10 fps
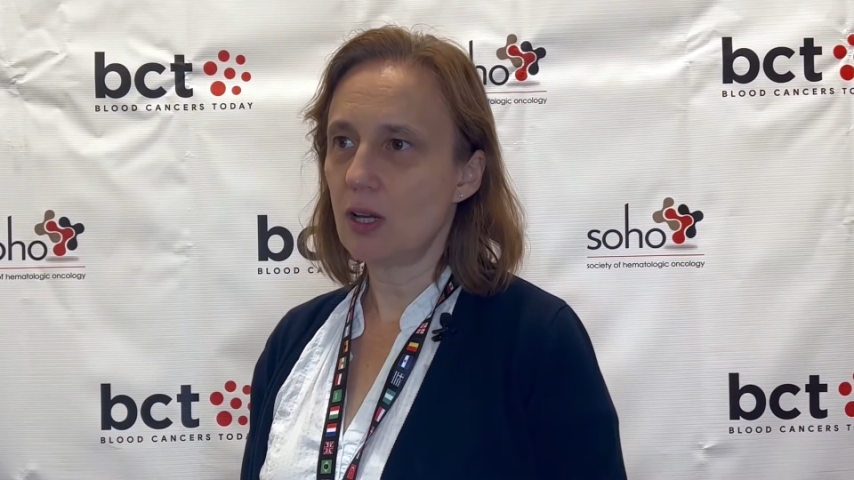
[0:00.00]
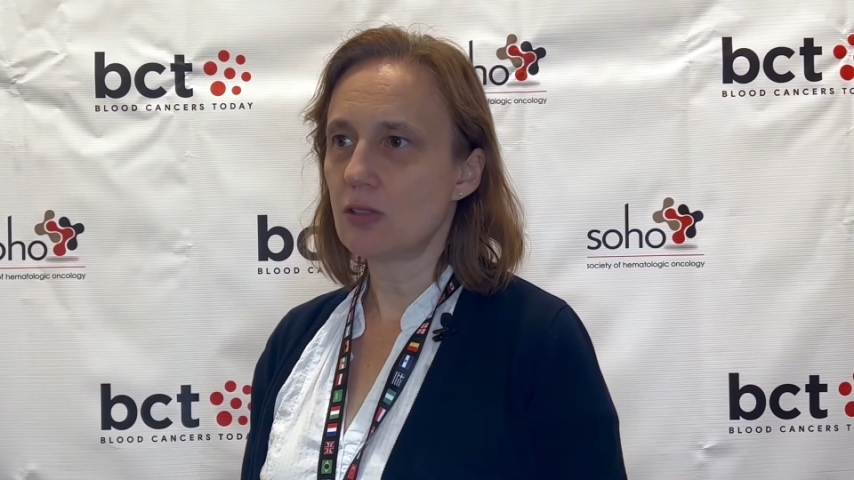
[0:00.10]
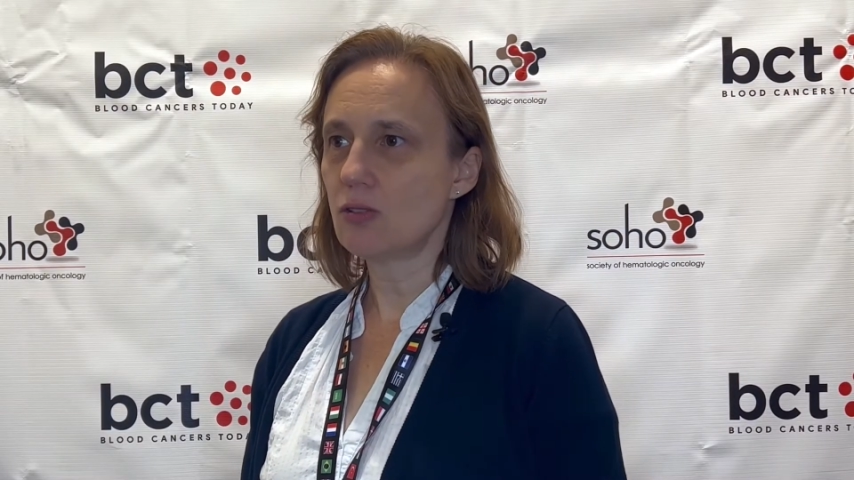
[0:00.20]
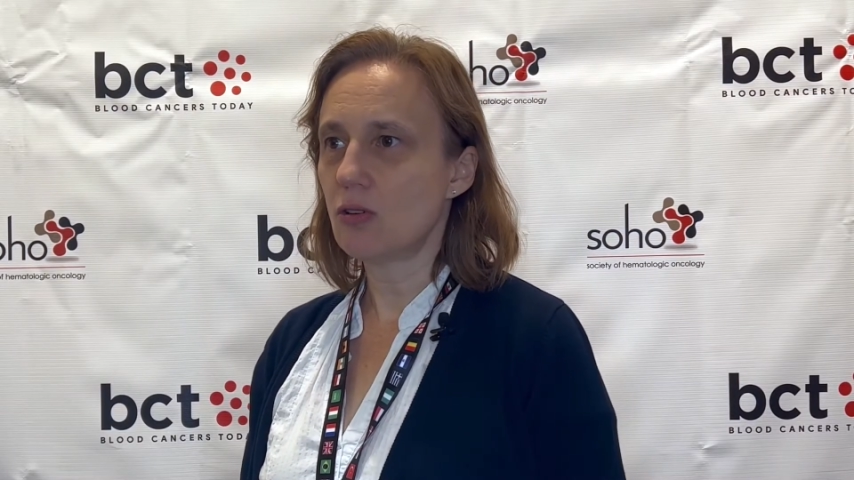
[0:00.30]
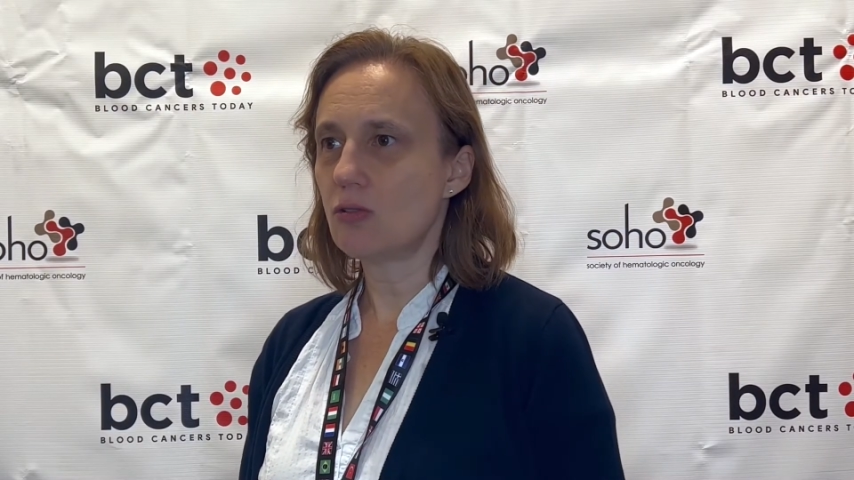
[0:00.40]

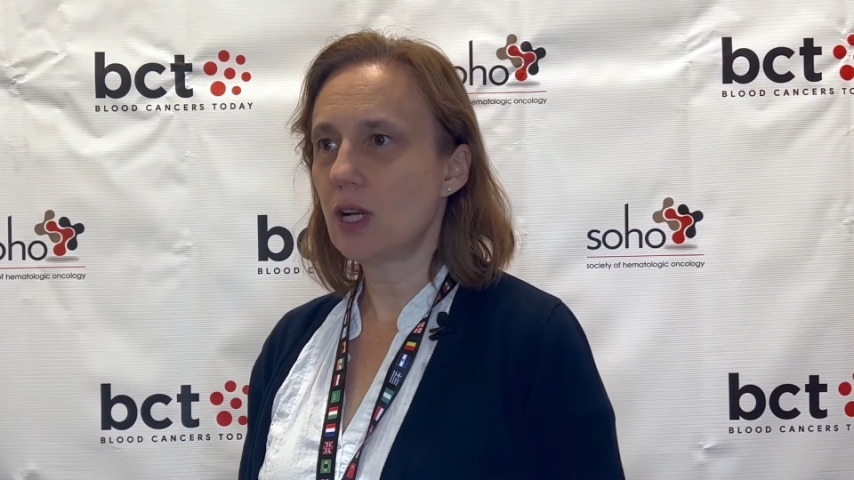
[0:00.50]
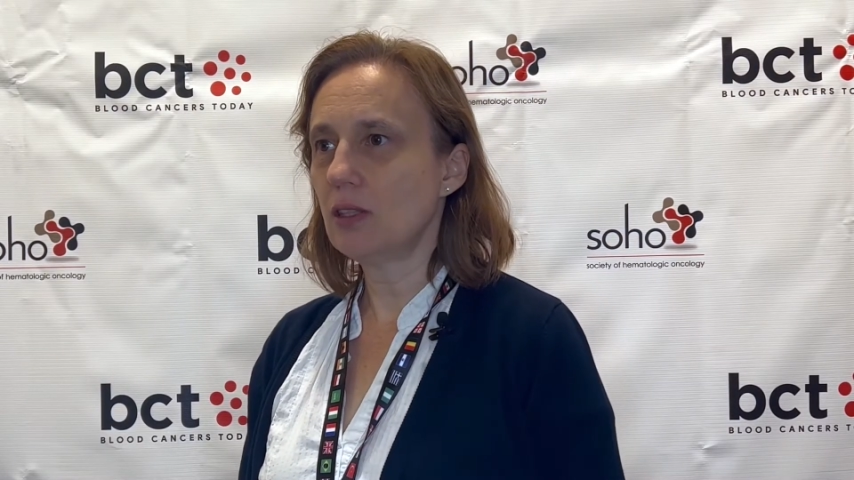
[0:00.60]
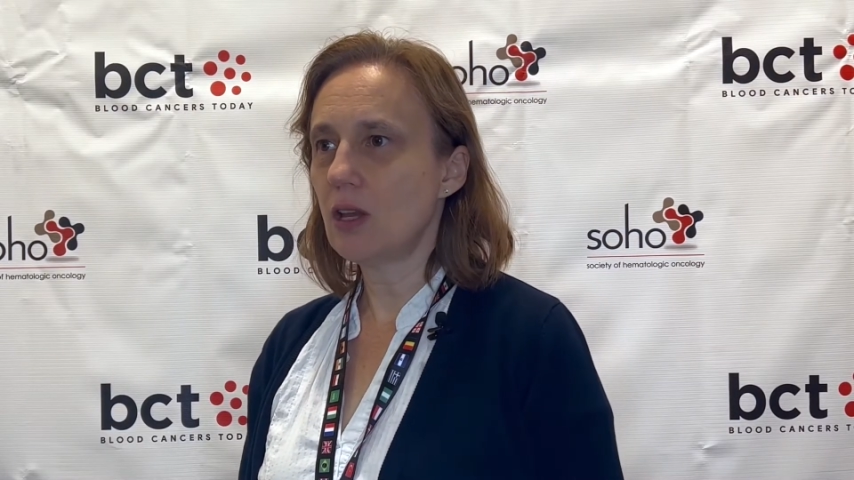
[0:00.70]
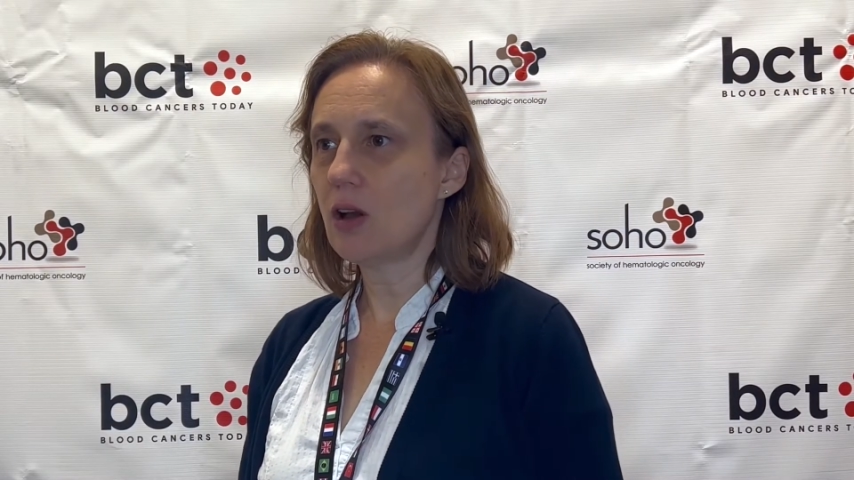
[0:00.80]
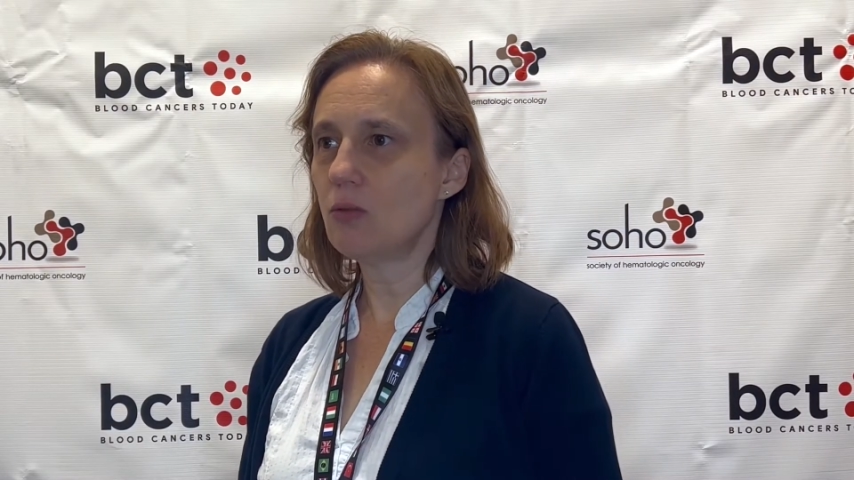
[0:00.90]
So
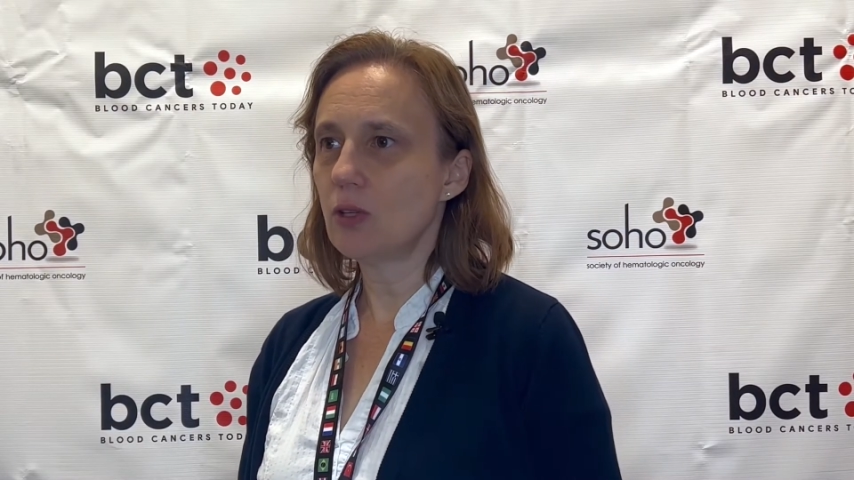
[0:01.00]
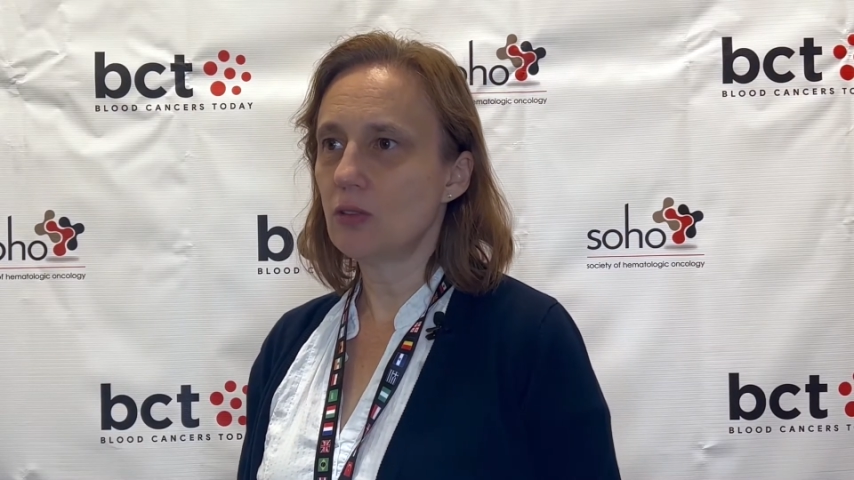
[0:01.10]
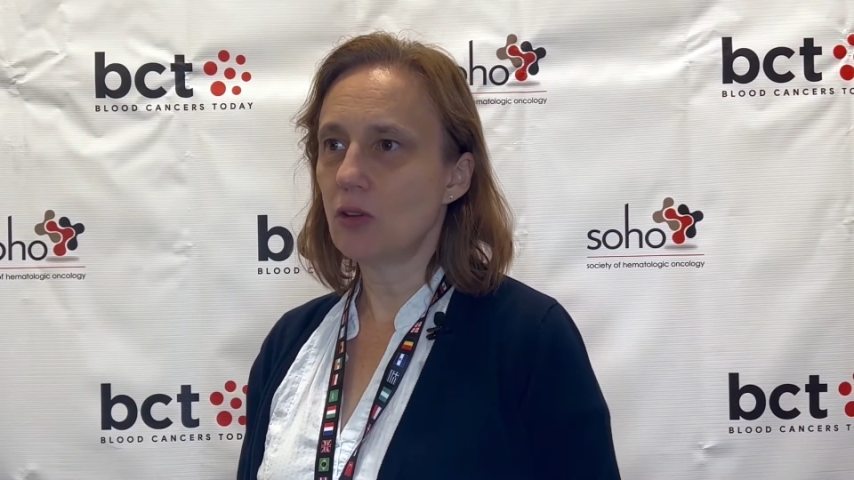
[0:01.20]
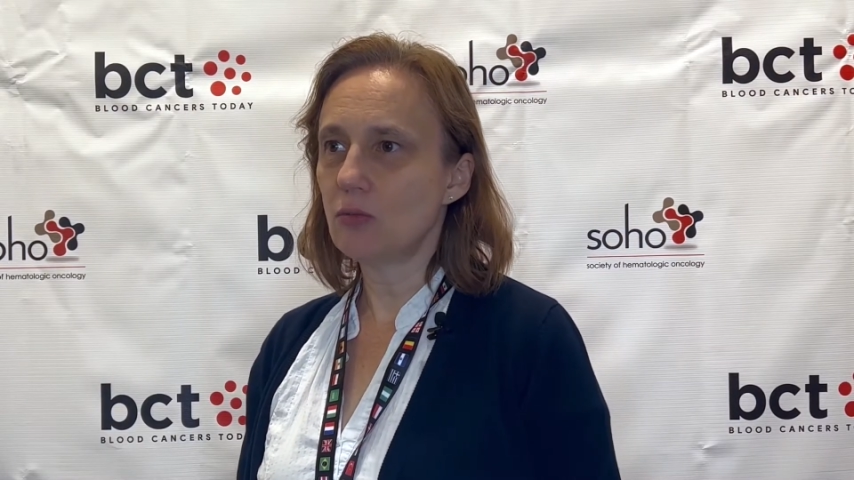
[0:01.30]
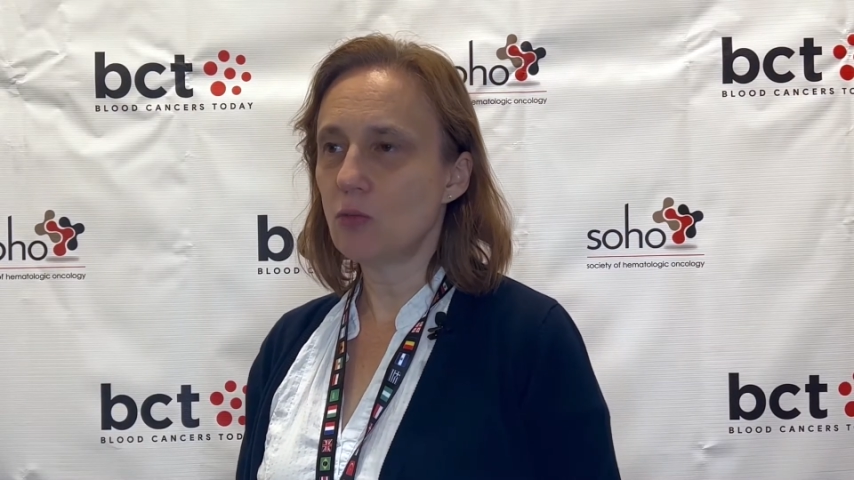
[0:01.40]
right now we're
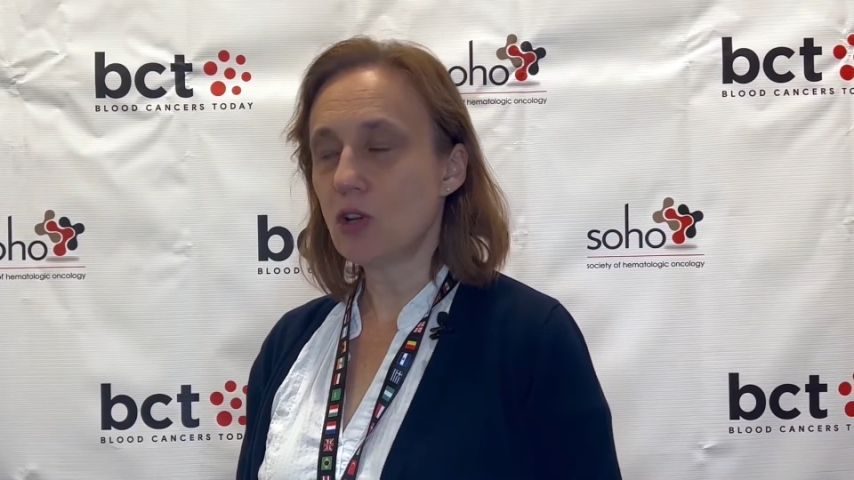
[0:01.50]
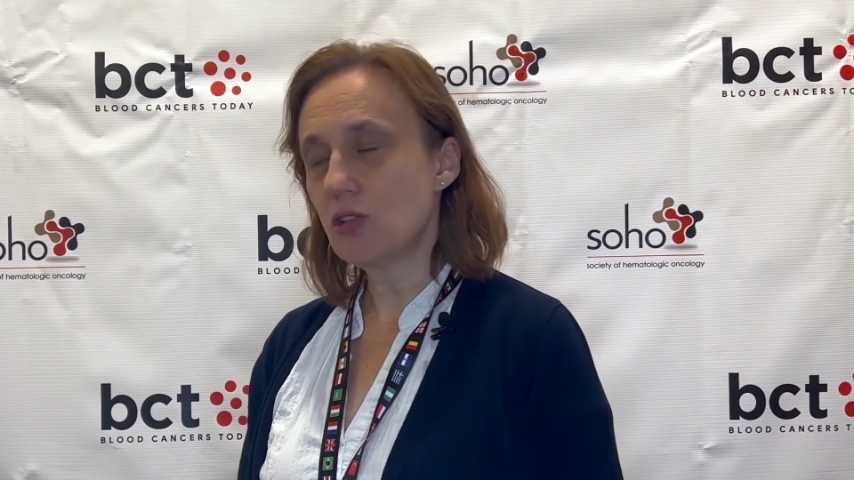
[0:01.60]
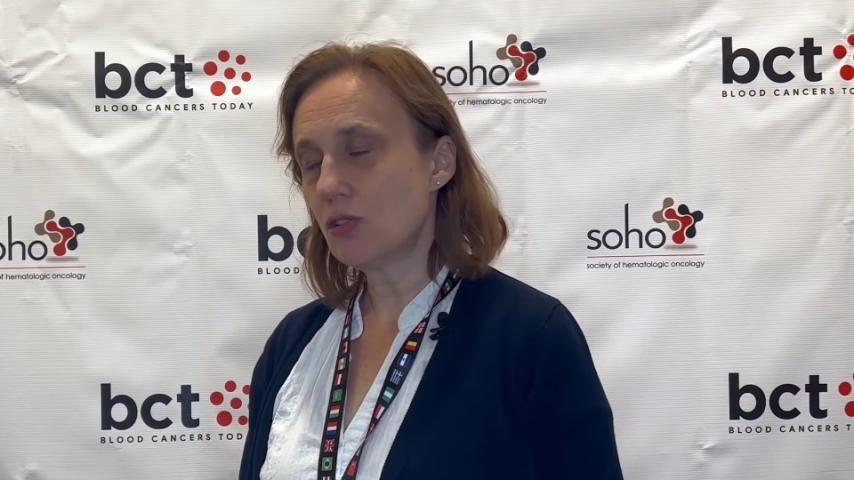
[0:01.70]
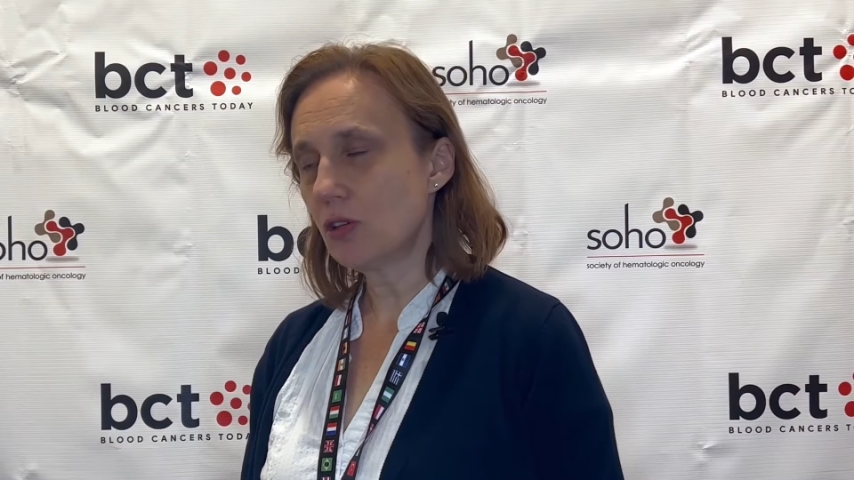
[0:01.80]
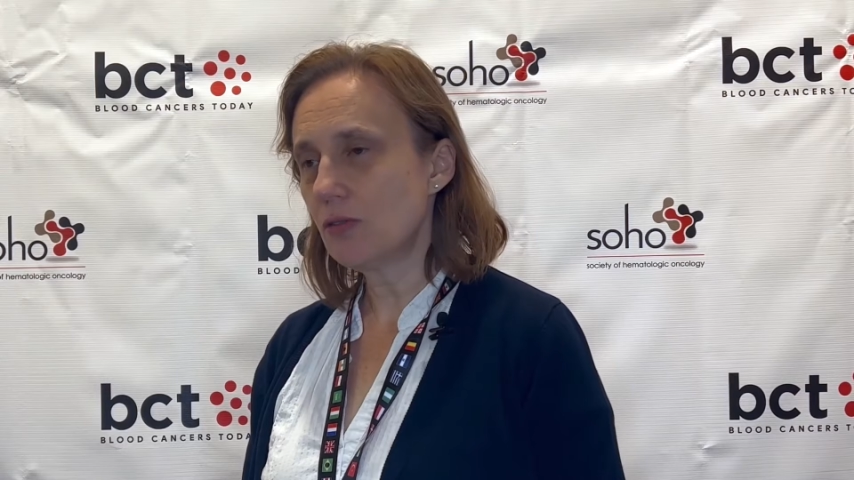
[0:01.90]
not
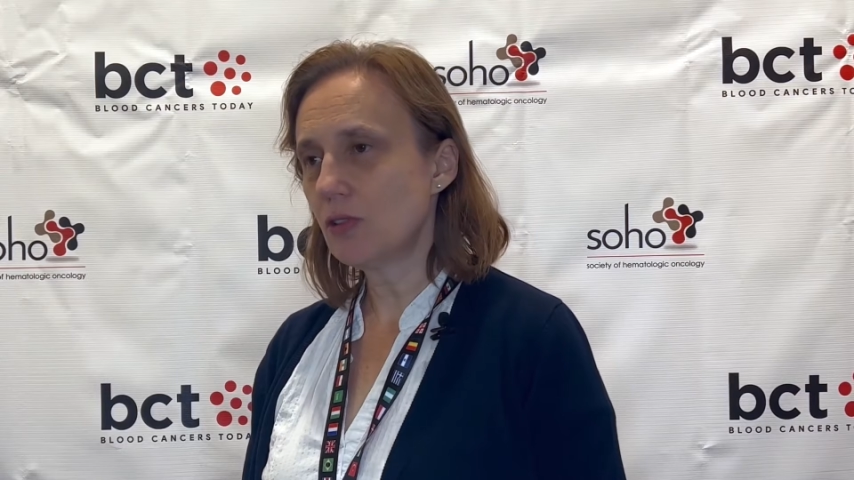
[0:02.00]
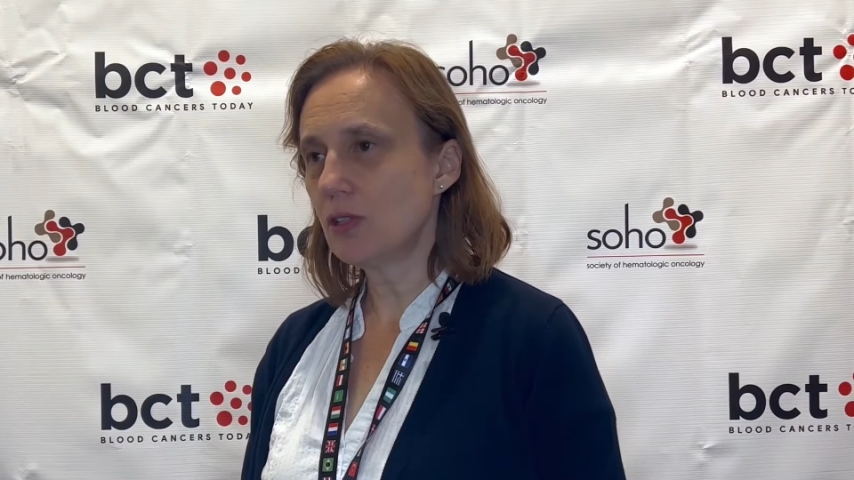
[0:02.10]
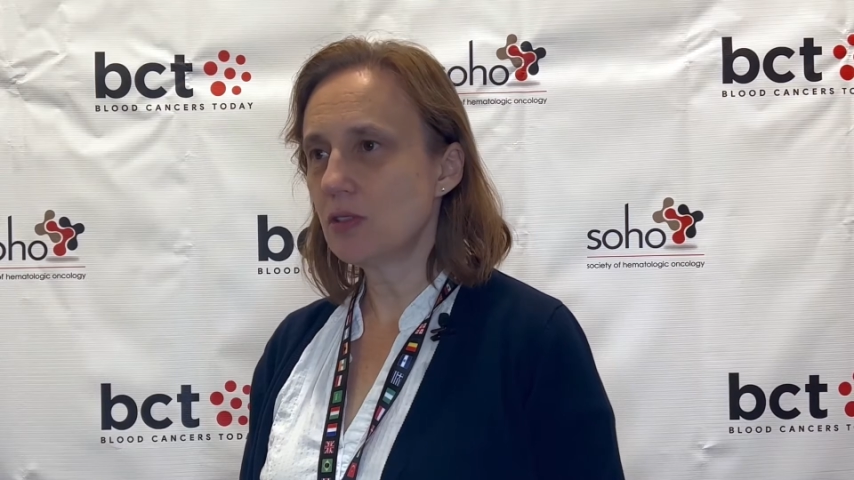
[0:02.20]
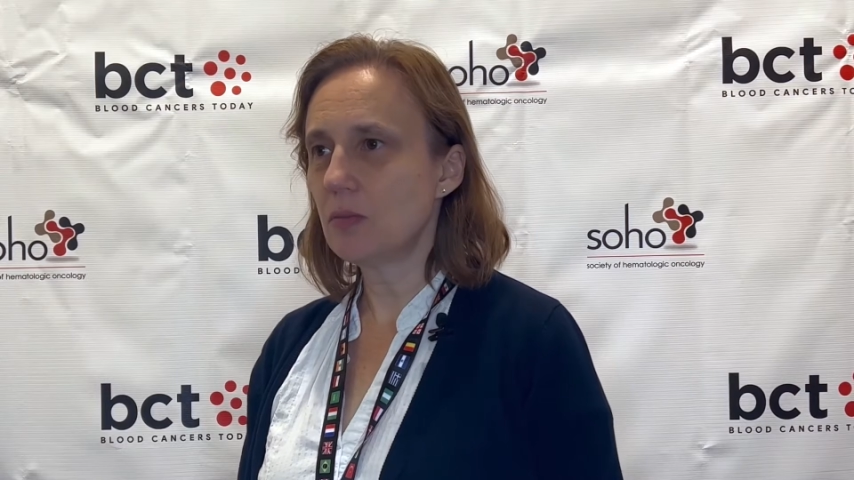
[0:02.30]
monitoring for this,